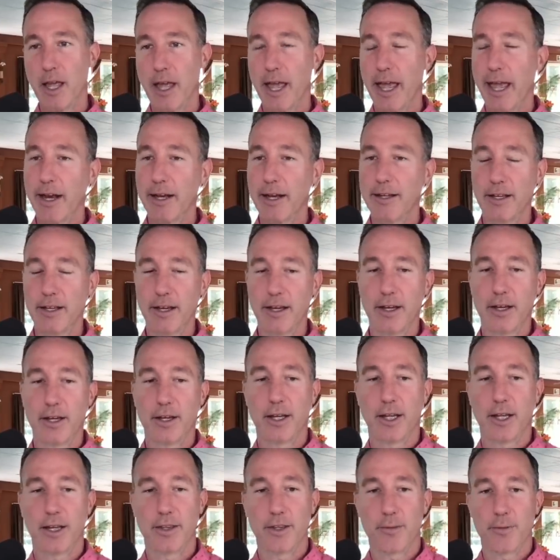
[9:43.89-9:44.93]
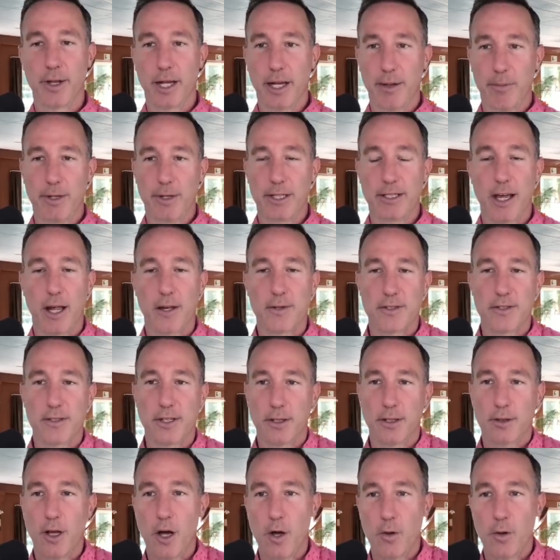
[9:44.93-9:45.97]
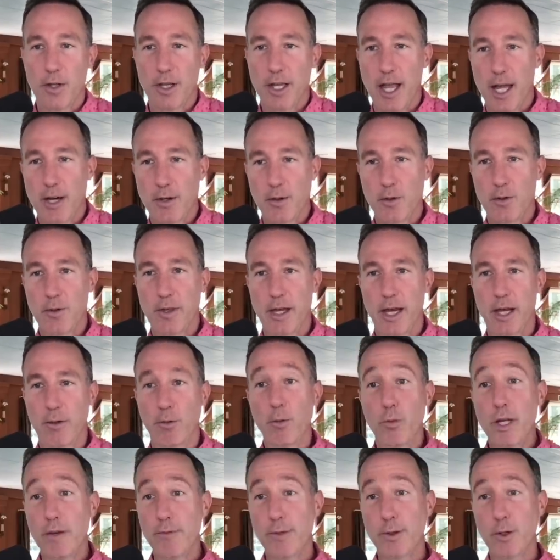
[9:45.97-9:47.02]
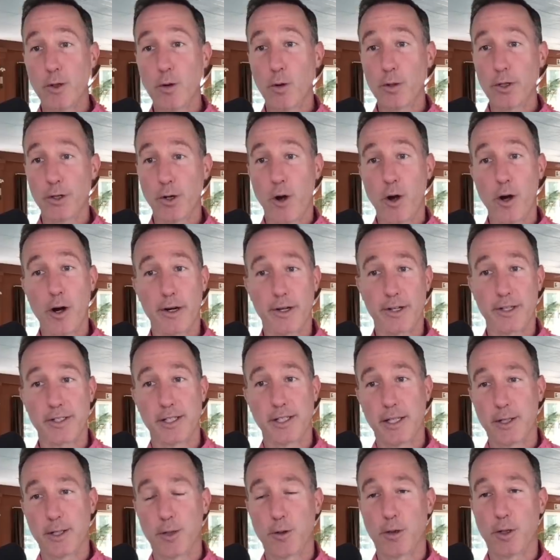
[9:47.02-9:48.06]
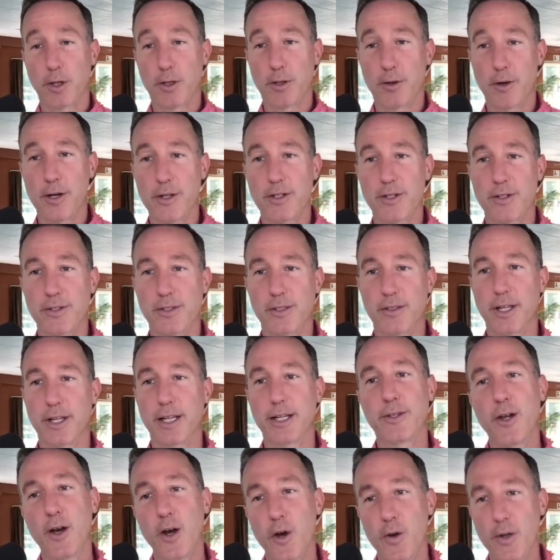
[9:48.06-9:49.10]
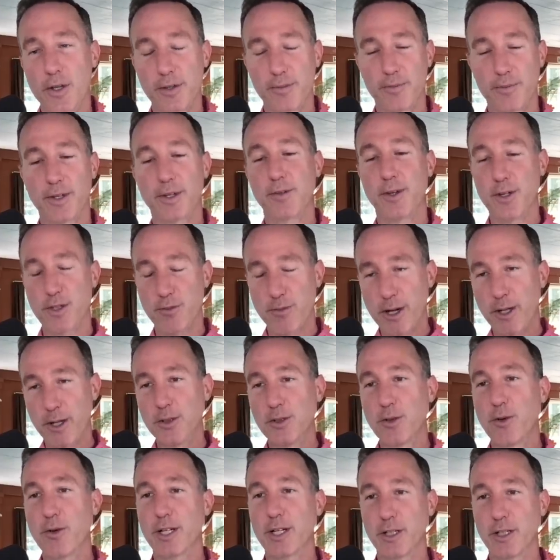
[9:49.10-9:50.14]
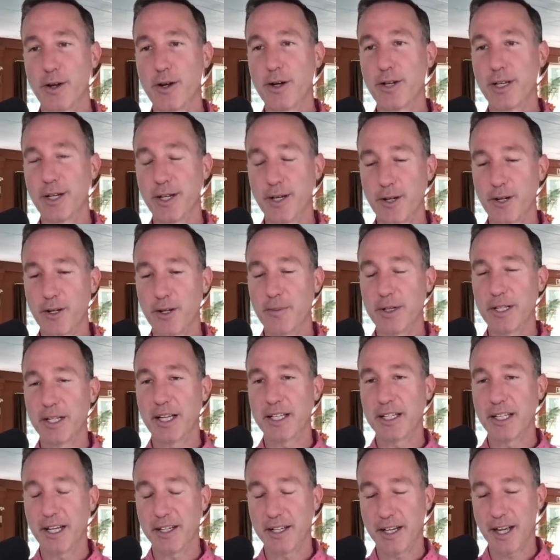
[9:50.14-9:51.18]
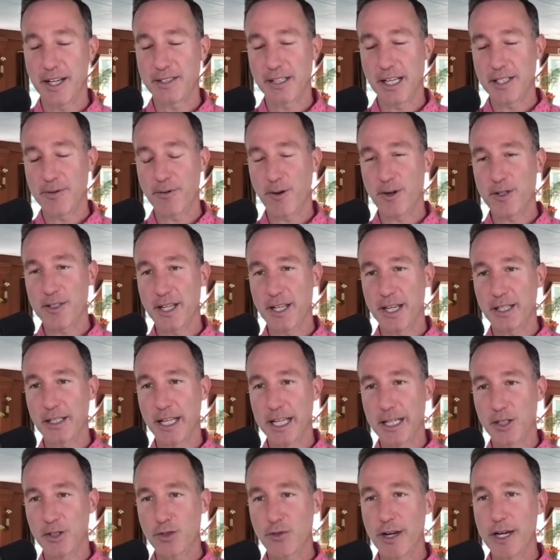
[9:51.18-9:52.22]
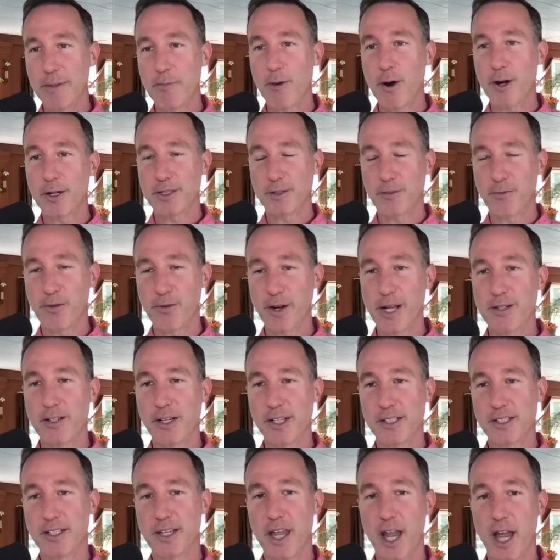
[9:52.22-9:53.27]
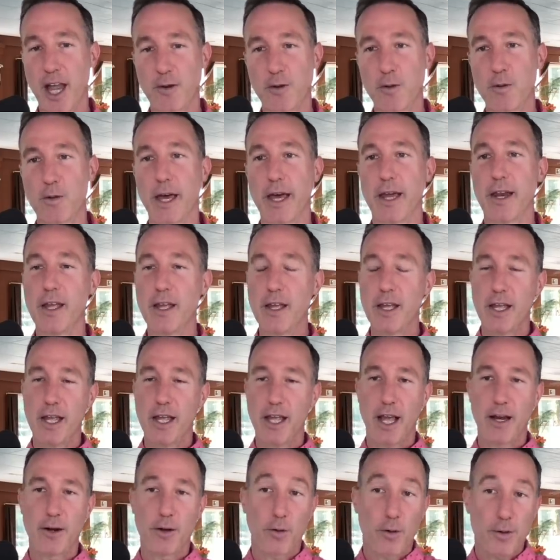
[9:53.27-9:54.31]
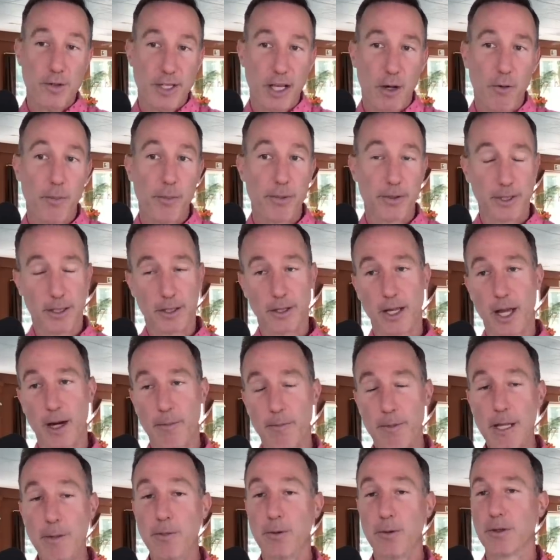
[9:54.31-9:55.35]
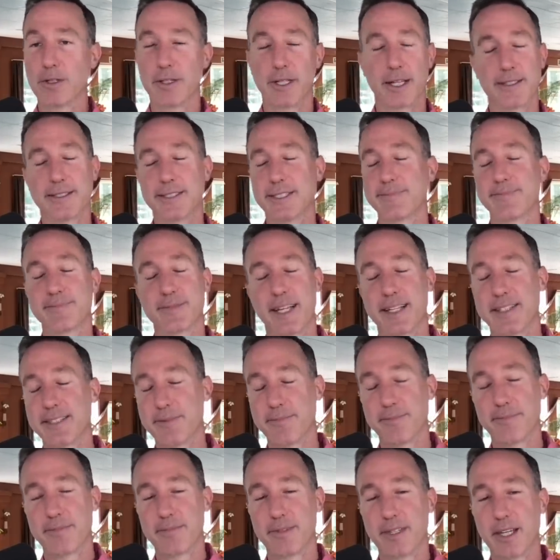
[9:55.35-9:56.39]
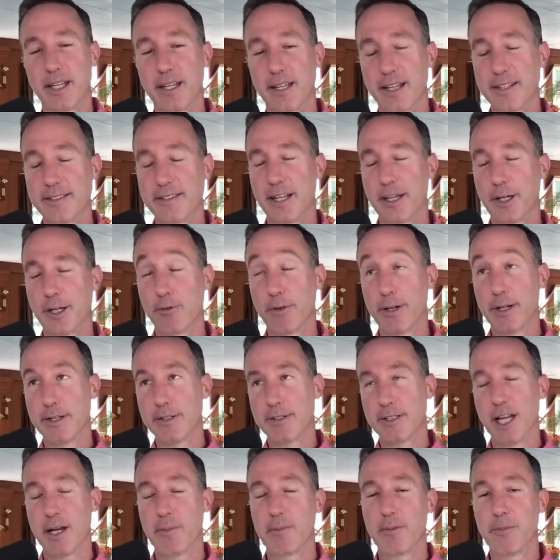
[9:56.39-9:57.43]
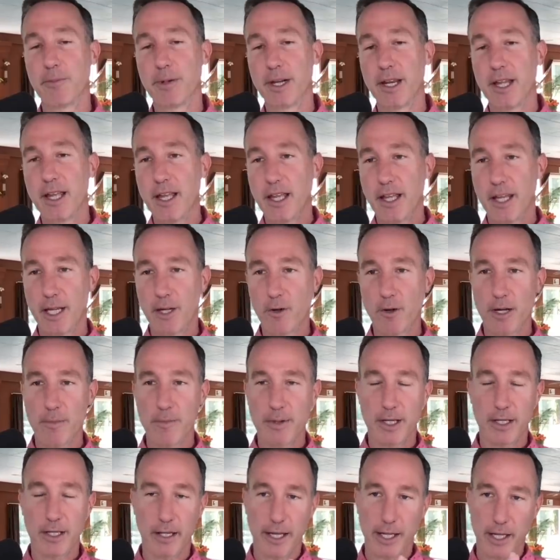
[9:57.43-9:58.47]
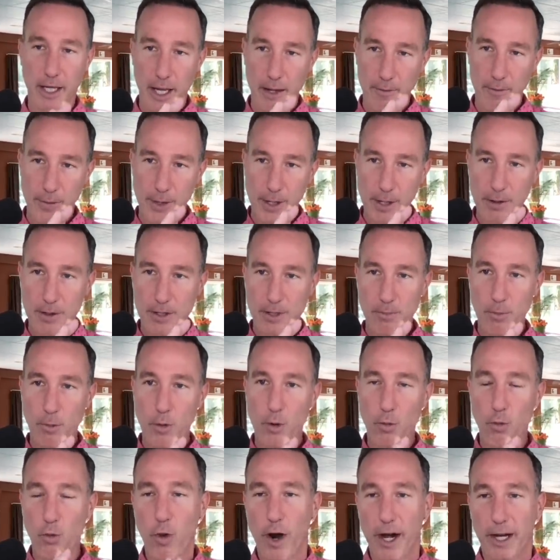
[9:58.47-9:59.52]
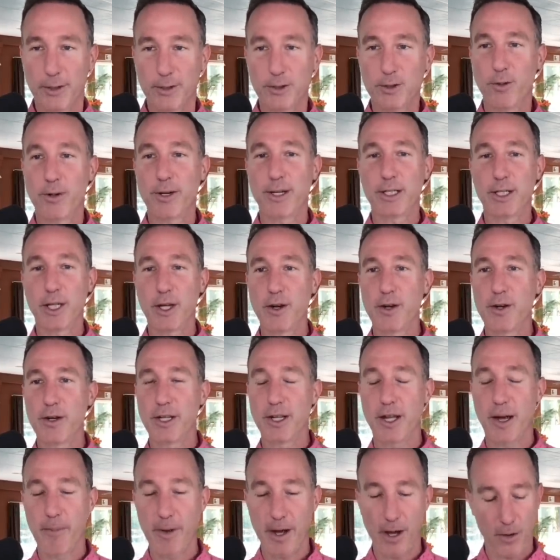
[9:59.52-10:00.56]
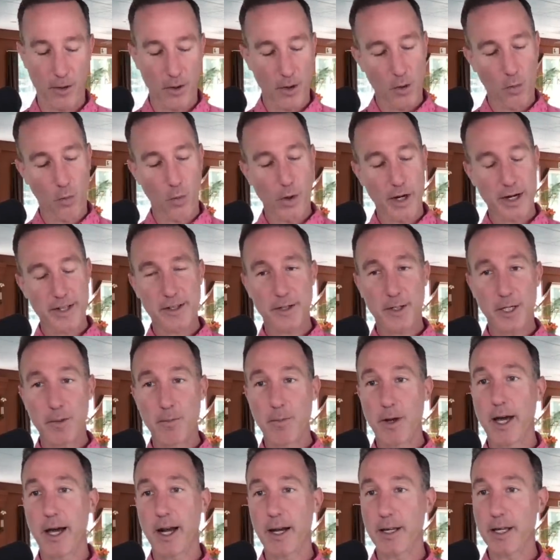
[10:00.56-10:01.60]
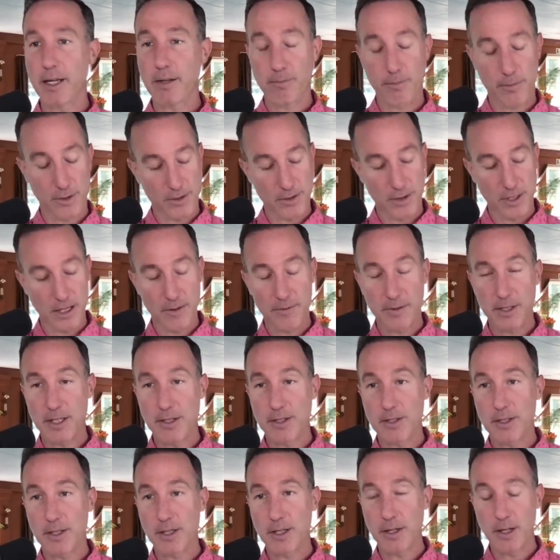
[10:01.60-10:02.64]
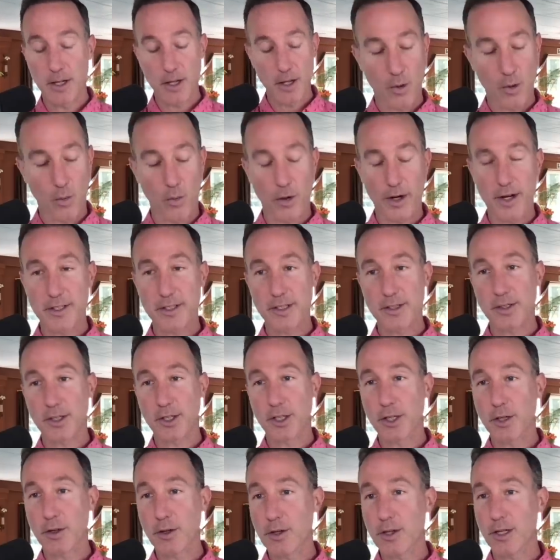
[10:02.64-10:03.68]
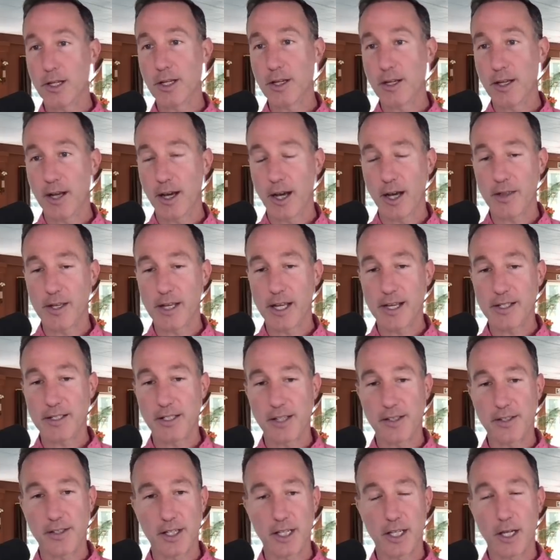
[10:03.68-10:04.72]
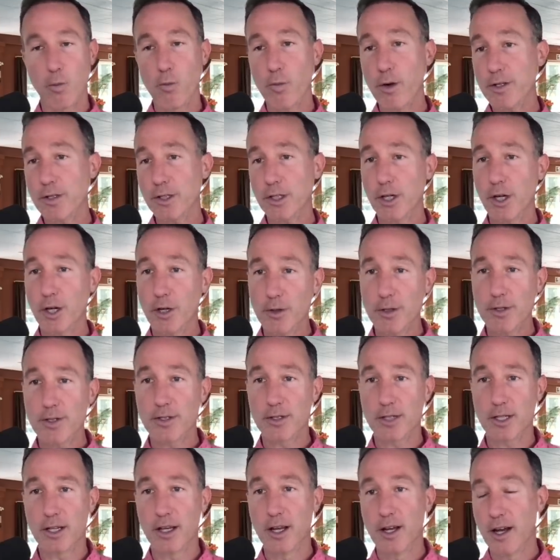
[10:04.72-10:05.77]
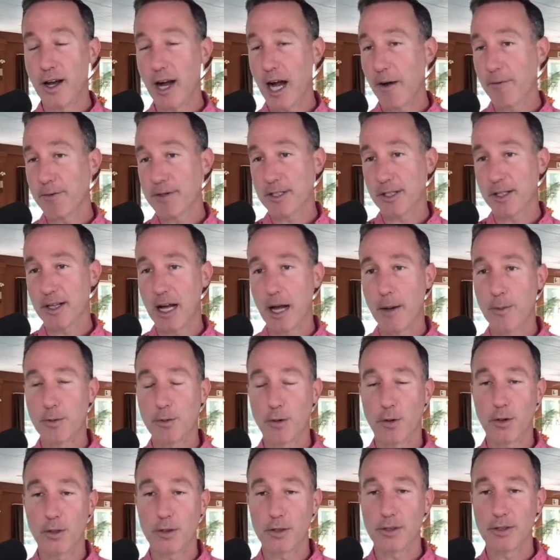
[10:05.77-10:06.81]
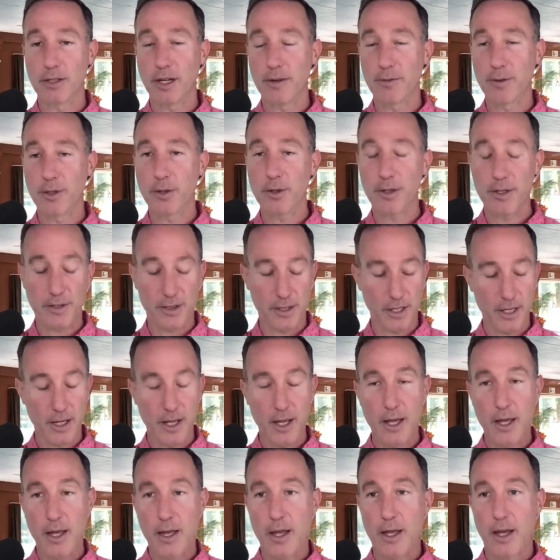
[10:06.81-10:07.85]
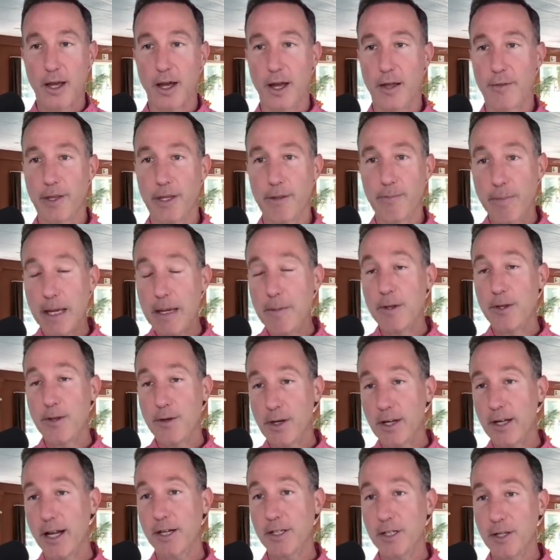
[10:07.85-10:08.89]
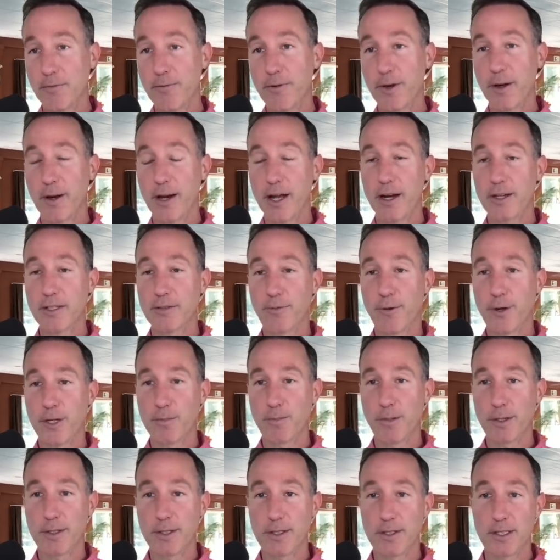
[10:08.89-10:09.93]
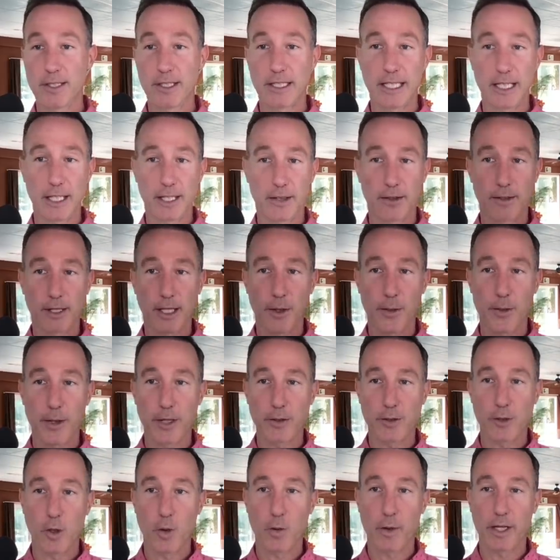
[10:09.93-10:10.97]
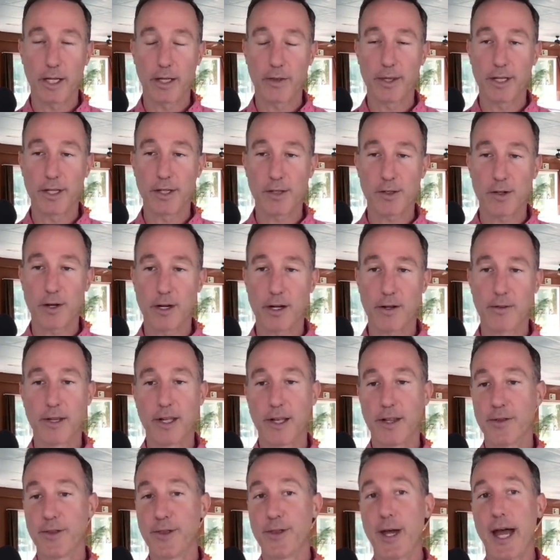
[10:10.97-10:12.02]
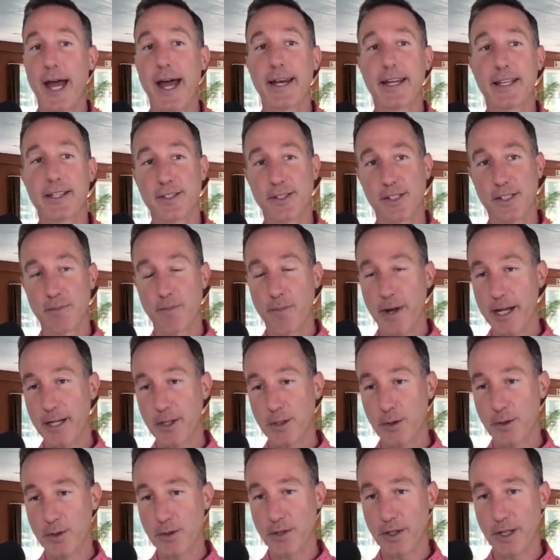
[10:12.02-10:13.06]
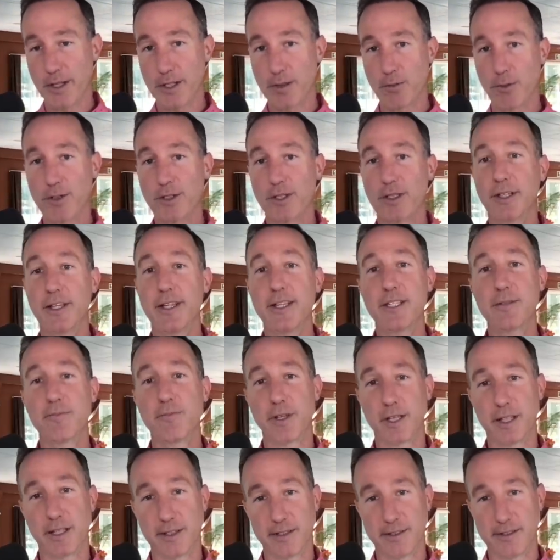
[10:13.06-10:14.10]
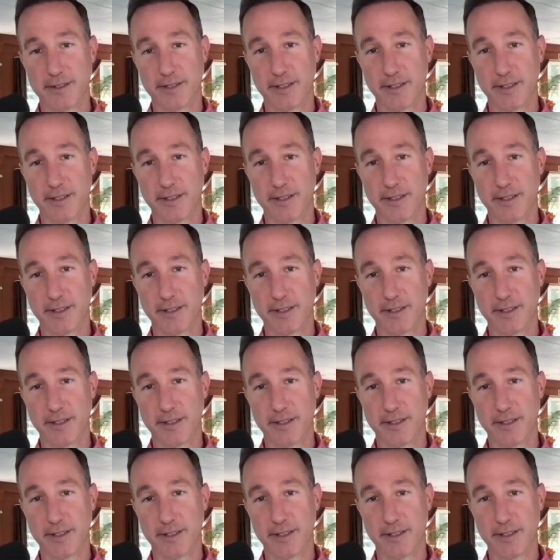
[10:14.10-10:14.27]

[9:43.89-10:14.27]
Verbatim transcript: And uh, and they're like, McDonald's is like, no, you can't do that. Well, we have the golden arcs, not the golden arches. And you're like, no, you, there, there's regulatory clarity here. I mean, and, and as, as far as like like trademarks and franchises, you can't do that. And of course, that would protect a lot of people. It's just, it's a, It's not a great example, but you know what I mean? Like, if there is more regulatory clarity about what is a commodity, C F T C, what is a security, uh, the S E C, and what is a currency, Office of the Comptroller of Currency, uh, then maybe you can actually figure it out as far as businesses and get, get things going, get things started. That is just my two cents, which leads me